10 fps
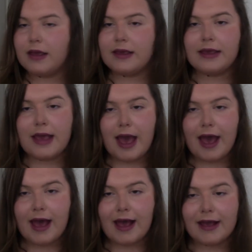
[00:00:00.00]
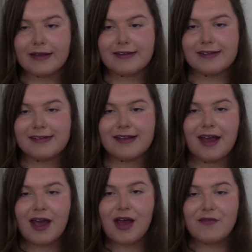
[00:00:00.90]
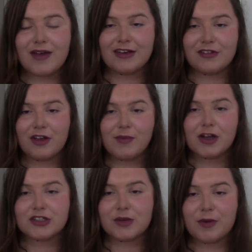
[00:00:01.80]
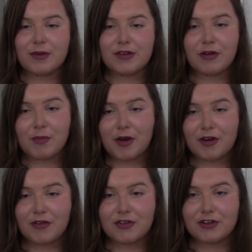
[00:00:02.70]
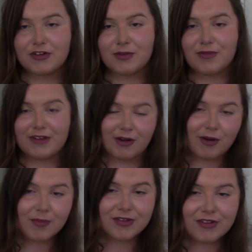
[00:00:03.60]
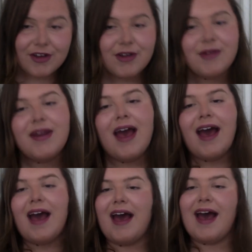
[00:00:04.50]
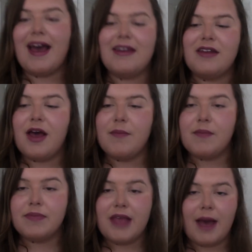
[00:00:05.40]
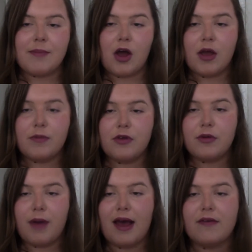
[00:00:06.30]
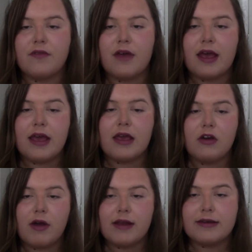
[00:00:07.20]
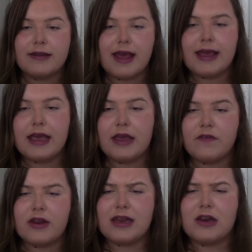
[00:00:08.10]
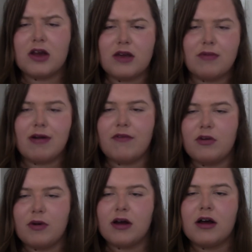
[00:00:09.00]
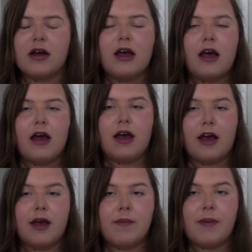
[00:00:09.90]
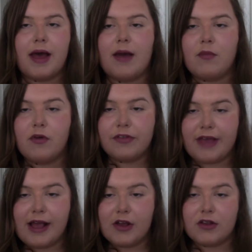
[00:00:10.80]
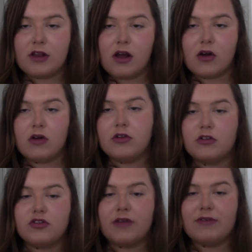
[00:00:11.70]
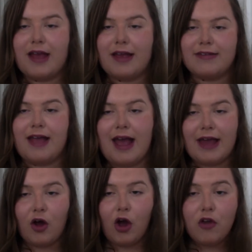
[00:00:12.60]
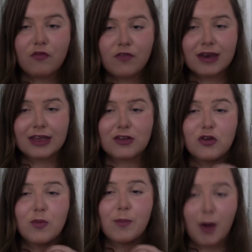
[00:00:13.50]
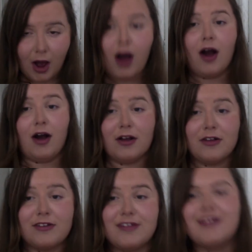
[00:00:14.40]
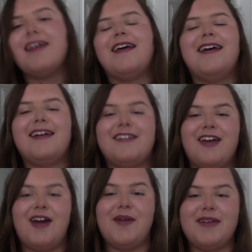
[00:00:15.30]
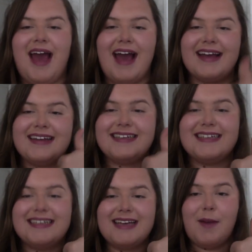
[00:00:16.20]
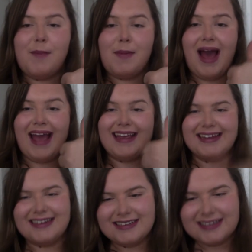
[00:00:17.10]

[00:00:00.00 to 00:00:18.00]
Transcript: yes. Thank you so much. I promise I will put another YouTube video up soon. And, yeah, hope you have a great day, evening, night, wherever you are. And once again, good luck on your driving test, and hopefully you pass. So, yeah. Bye-bye.